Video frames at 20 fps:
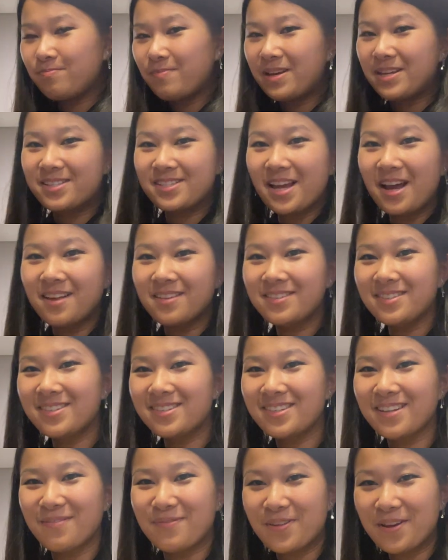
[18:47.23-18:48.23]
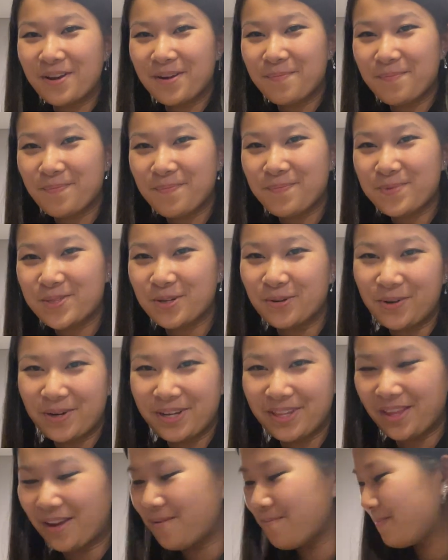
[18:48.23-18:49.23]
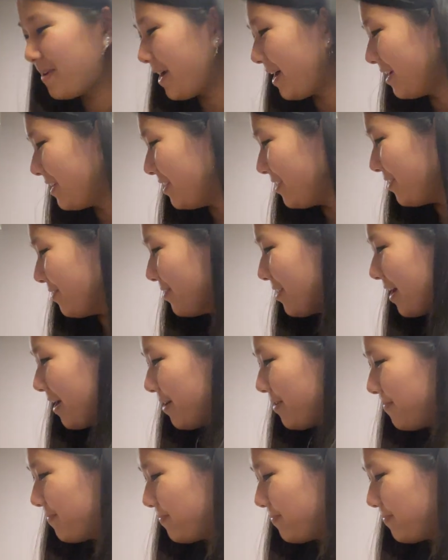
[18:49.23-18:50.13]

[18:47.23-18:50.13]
make sense if they're storing them, but I didn't know that.